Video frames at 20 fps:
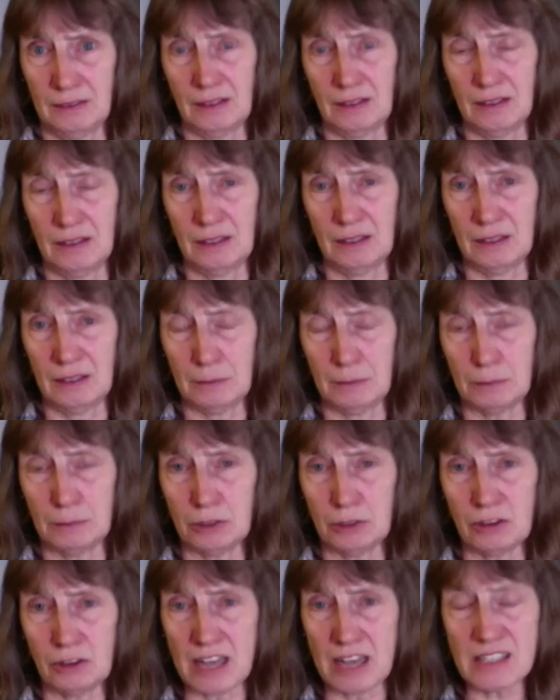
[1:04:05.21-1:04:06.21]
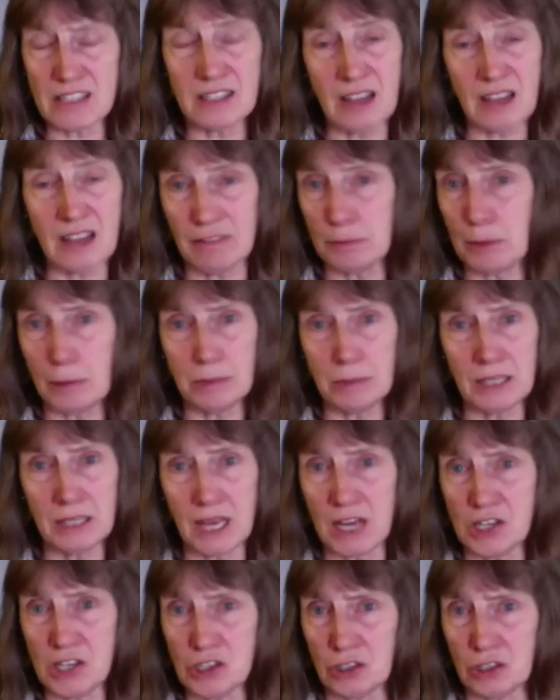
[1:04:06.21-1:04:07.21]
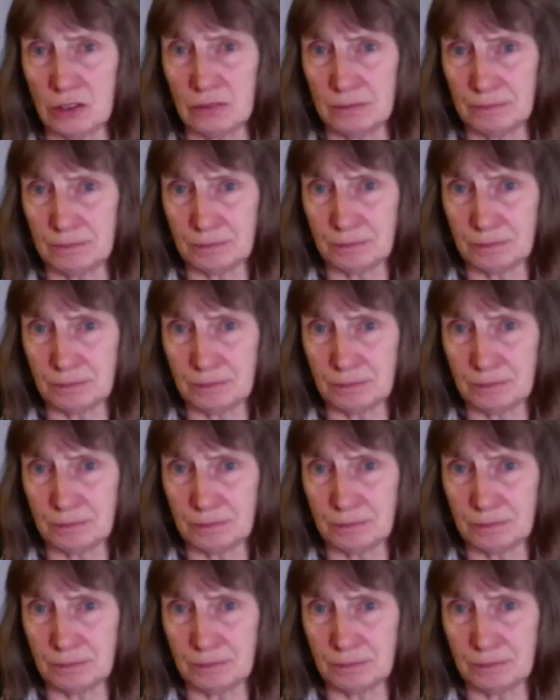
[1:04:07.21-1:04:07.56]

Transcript: know uh, progress and have a publication